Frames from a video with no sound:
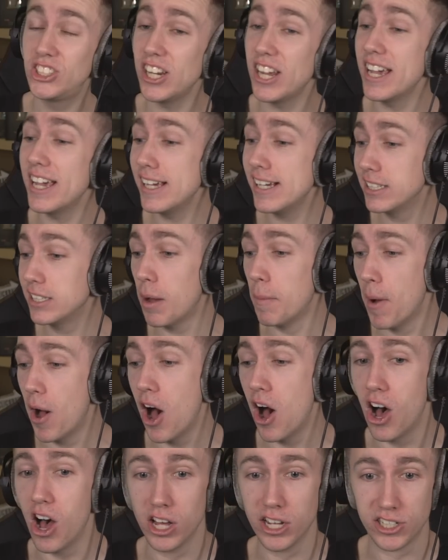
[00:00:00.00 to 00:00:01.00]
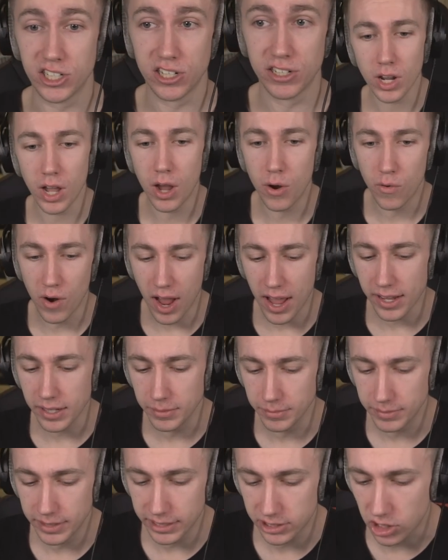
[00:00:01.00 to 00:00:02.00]
Jeez, I'm hard. All right,
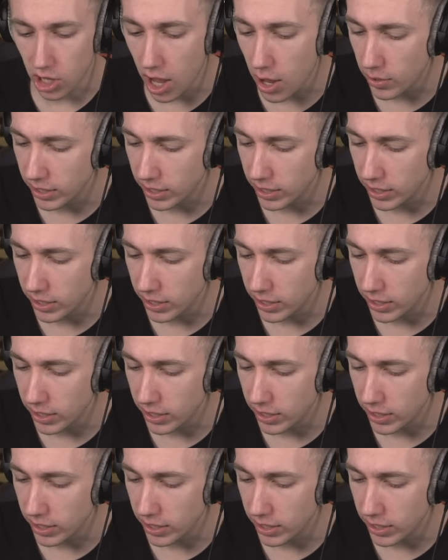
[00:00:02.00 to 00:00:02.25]
let's go.